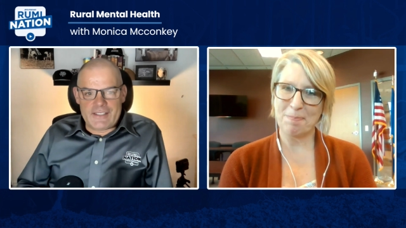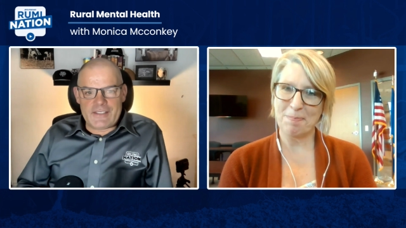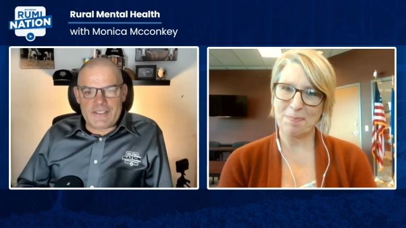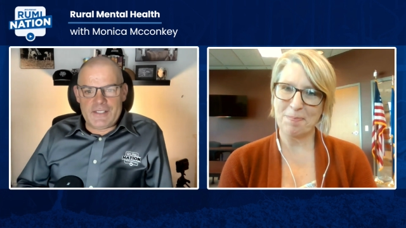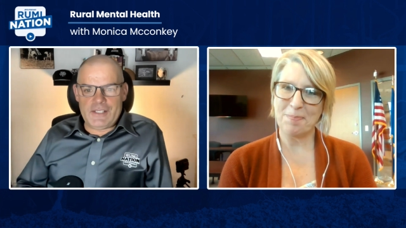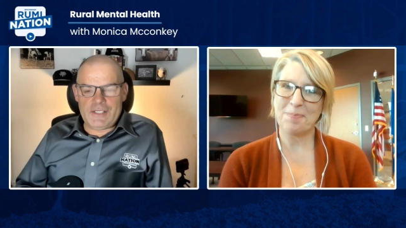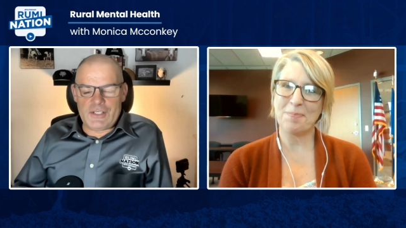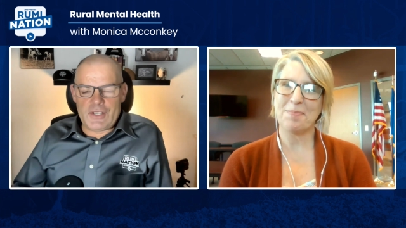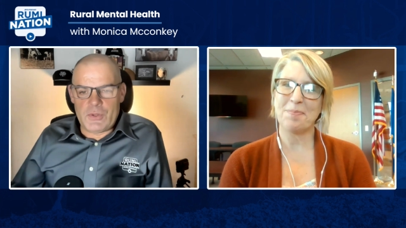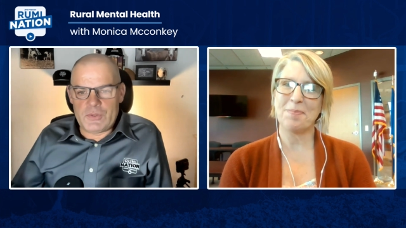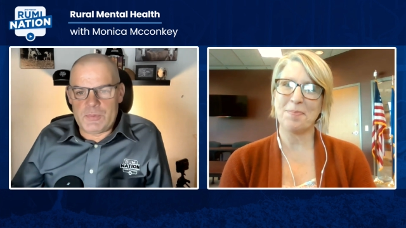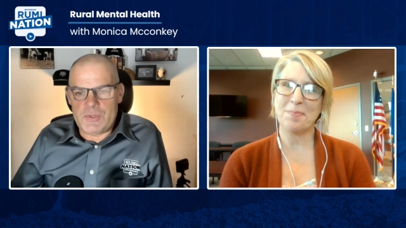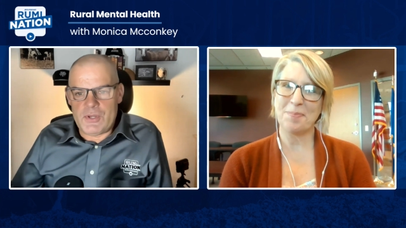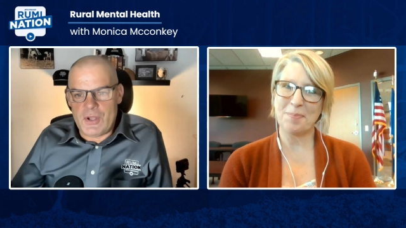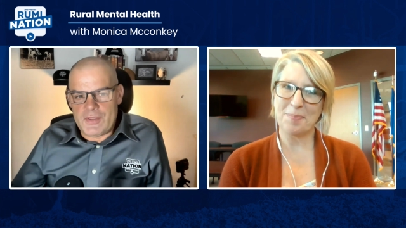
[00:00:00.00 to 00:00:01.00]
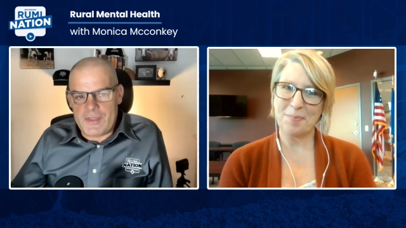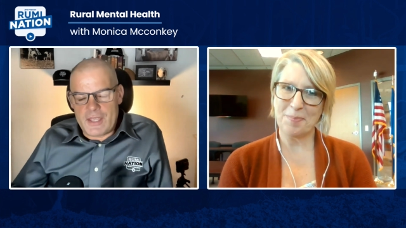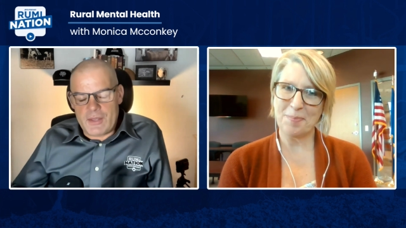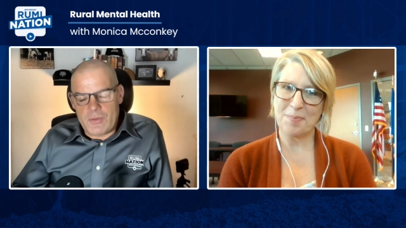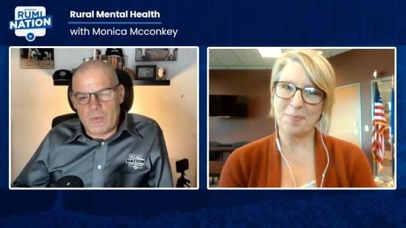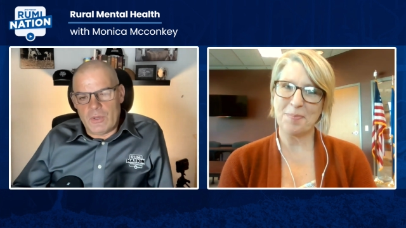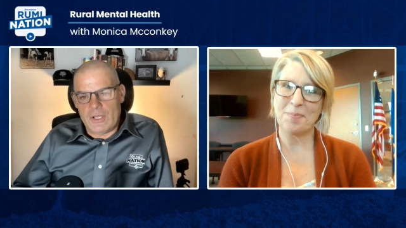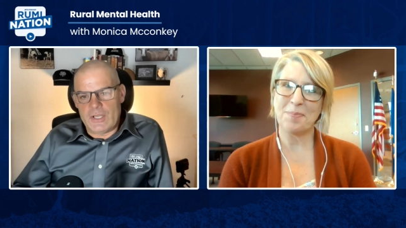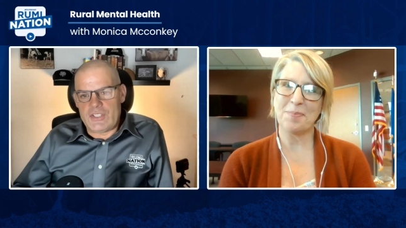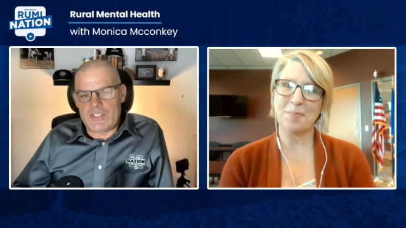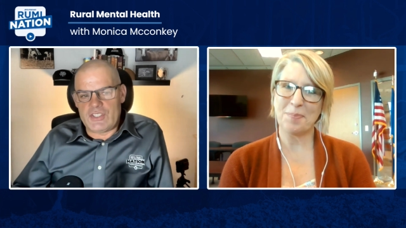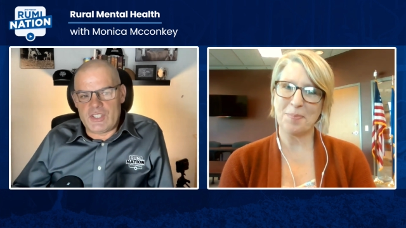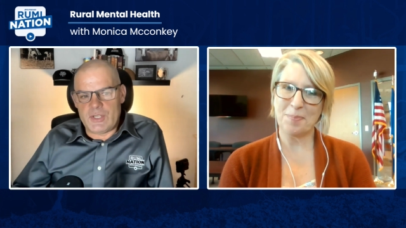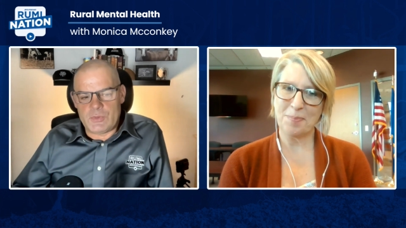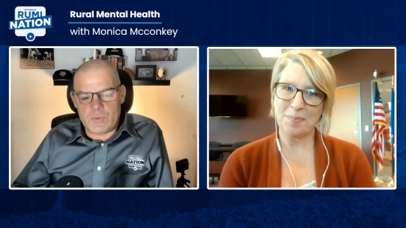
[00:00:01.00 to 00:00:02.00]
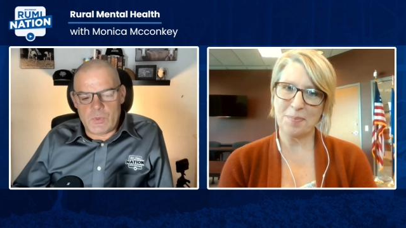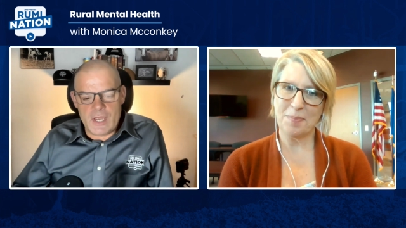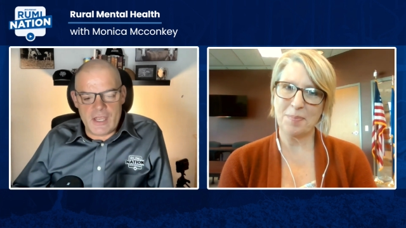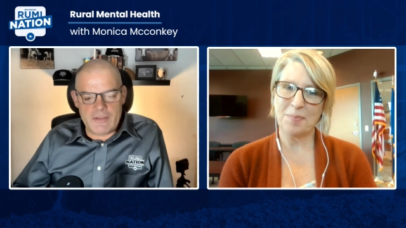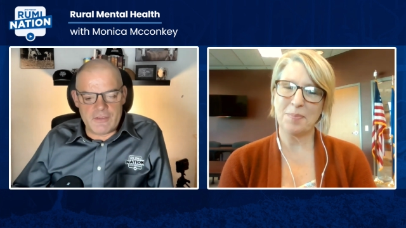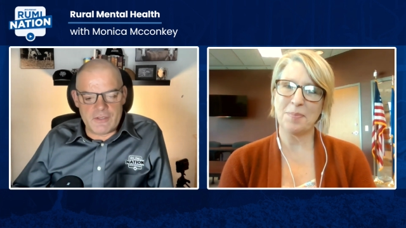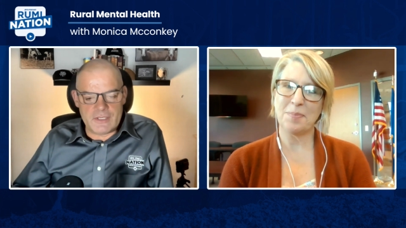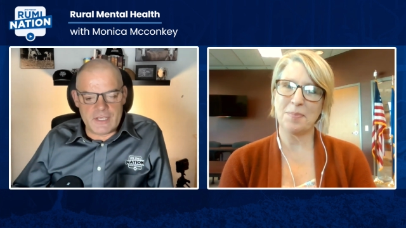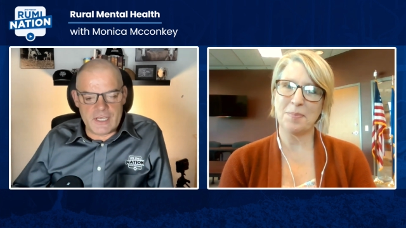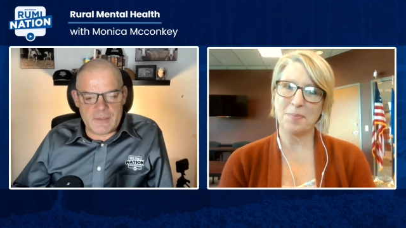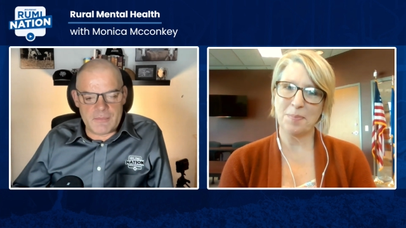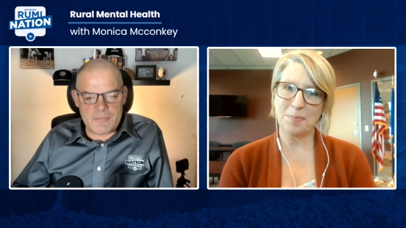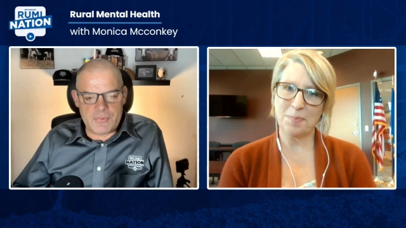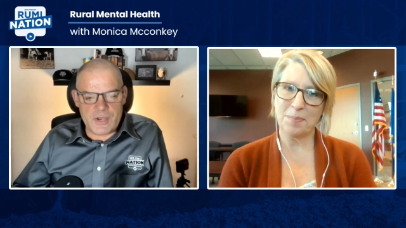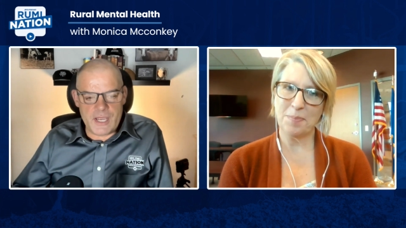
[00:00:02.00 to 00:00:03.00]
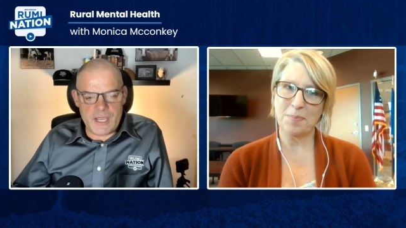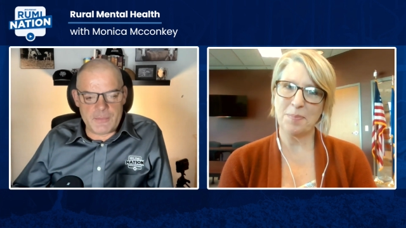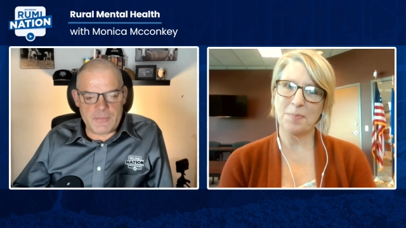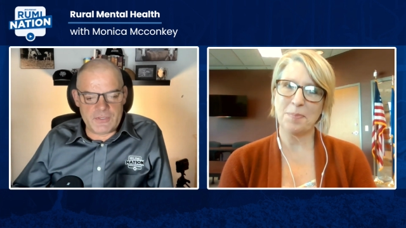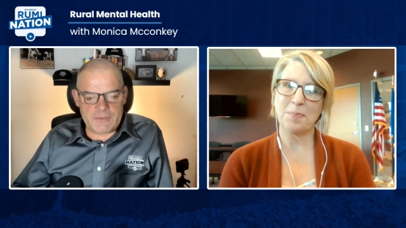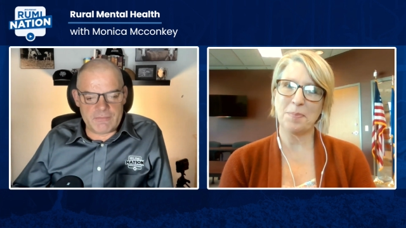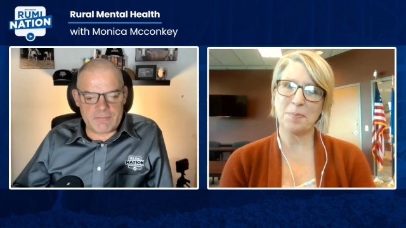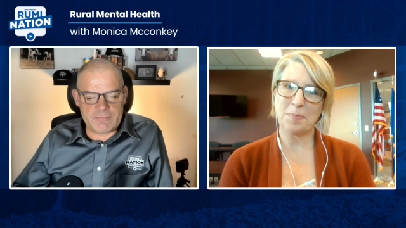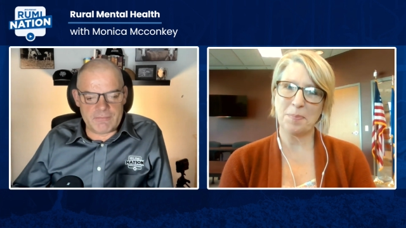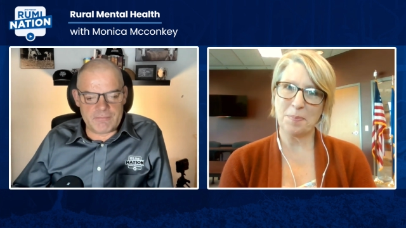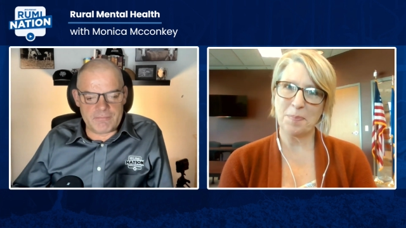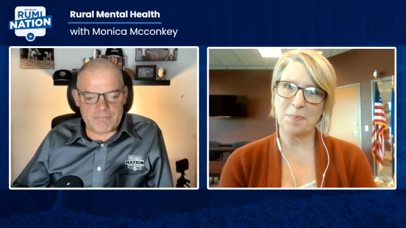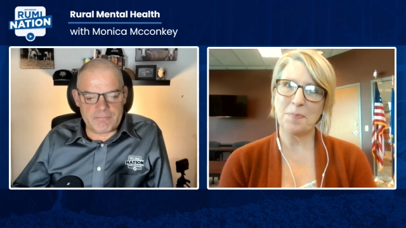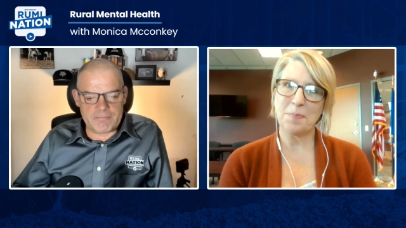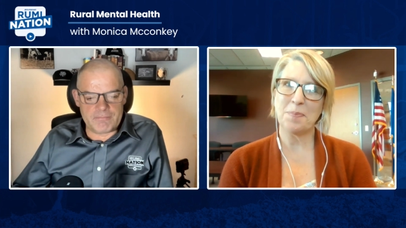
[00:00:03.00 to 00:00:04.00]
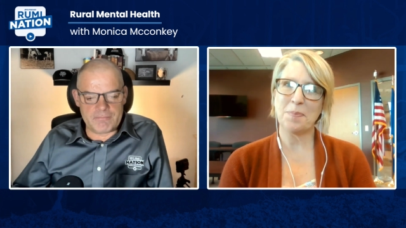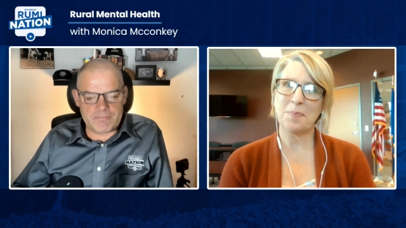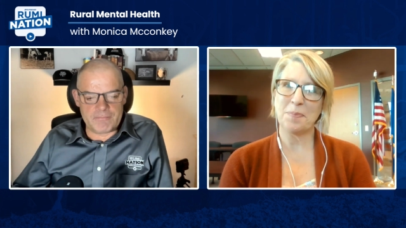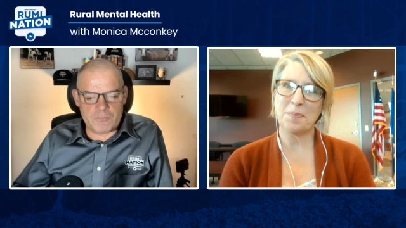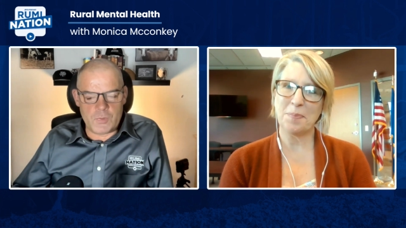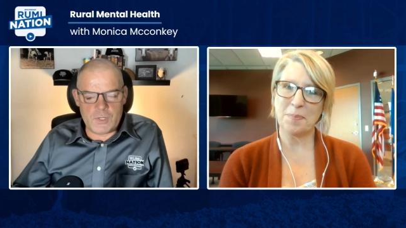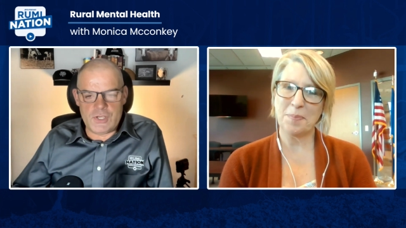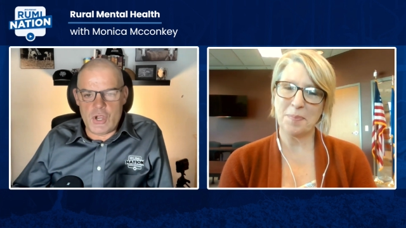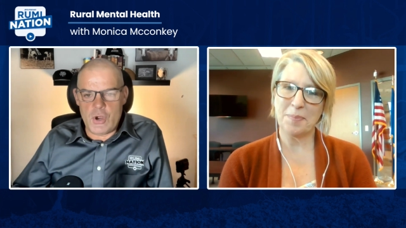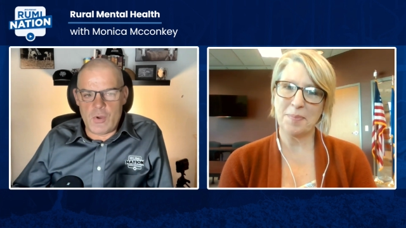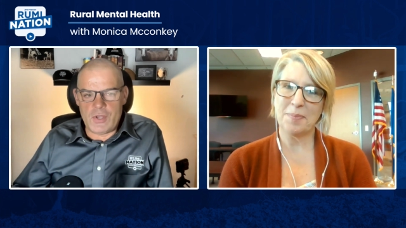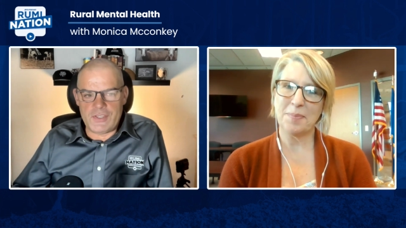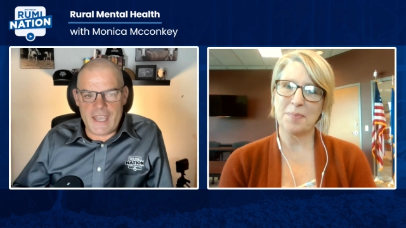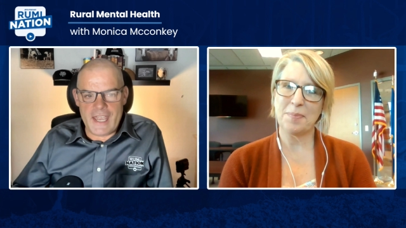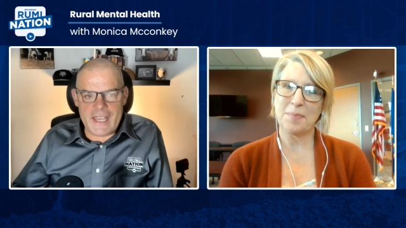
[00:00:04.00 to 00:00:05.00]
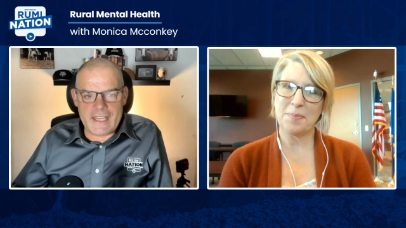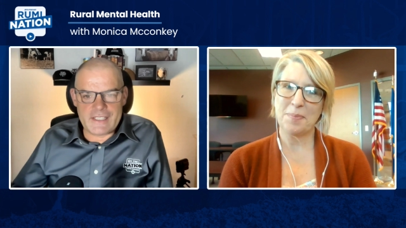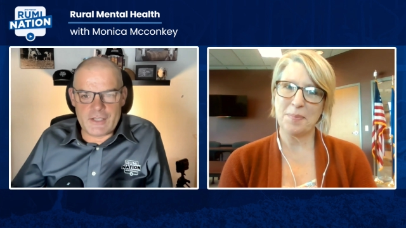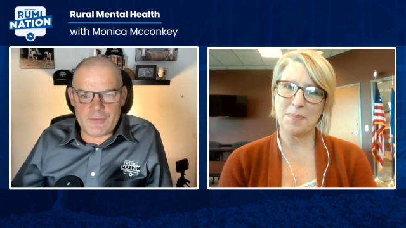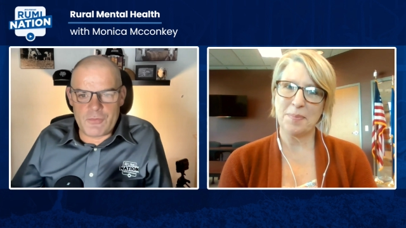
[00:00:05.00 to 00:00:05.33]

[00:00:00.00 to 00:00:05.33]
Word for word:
Speaker 1: uh, goes beyond that, the relationships we have, and, and perhaps we'd know what to ask if we're